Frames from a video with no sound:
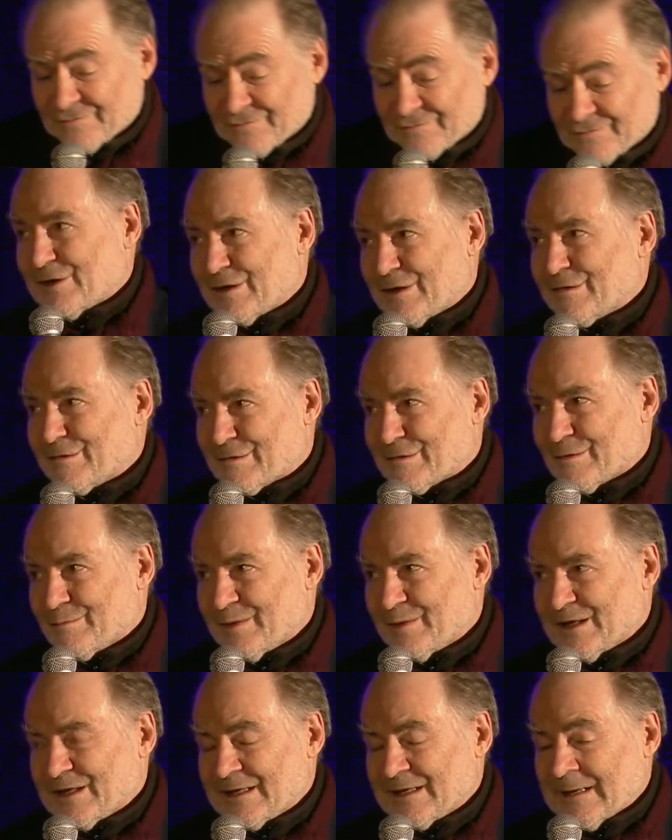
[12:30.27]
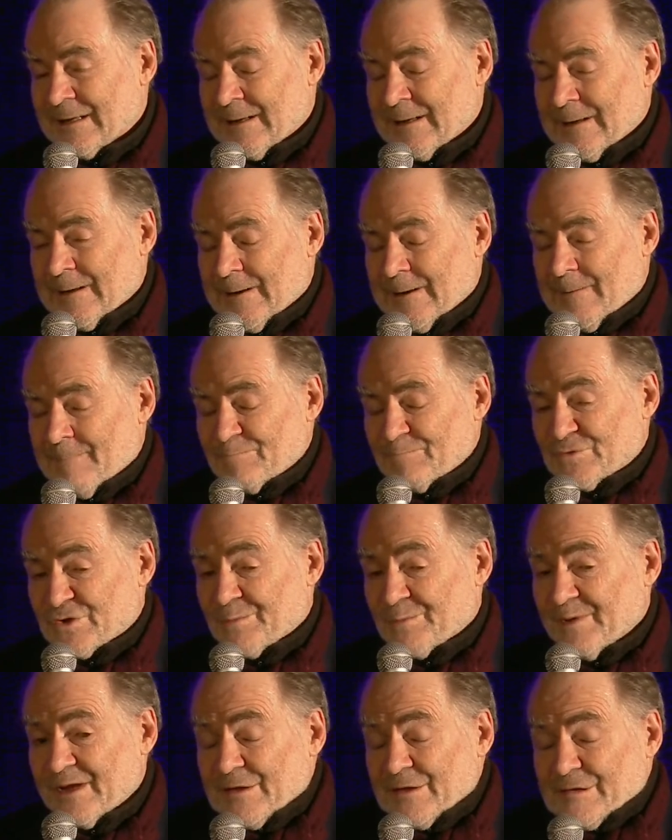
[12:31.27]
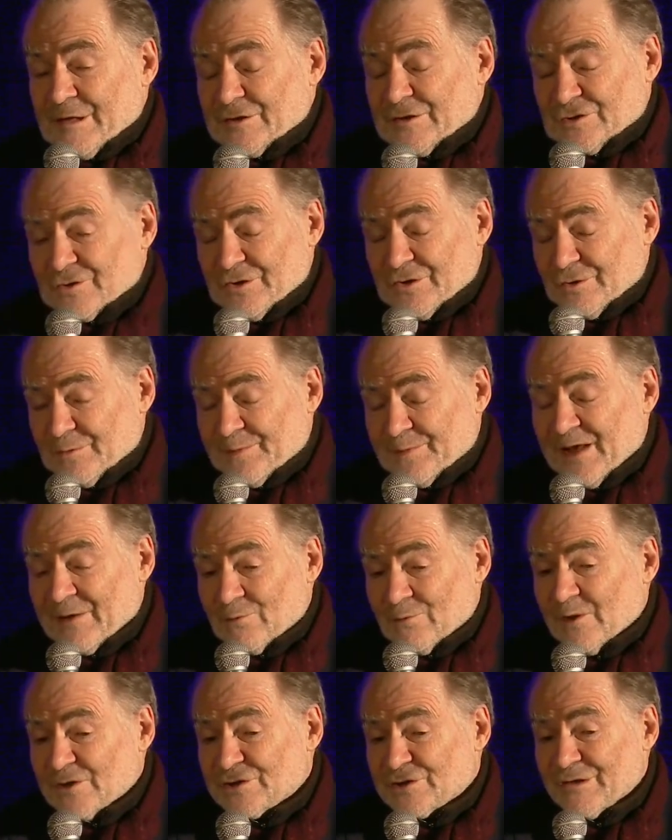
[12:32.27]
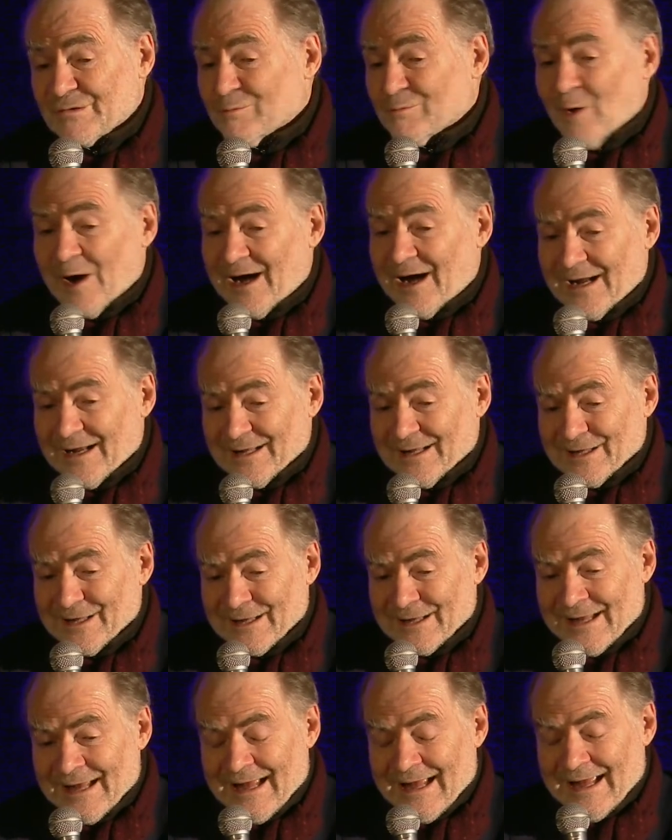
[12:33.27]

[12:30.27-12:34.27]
of it is to be a Central European, which is why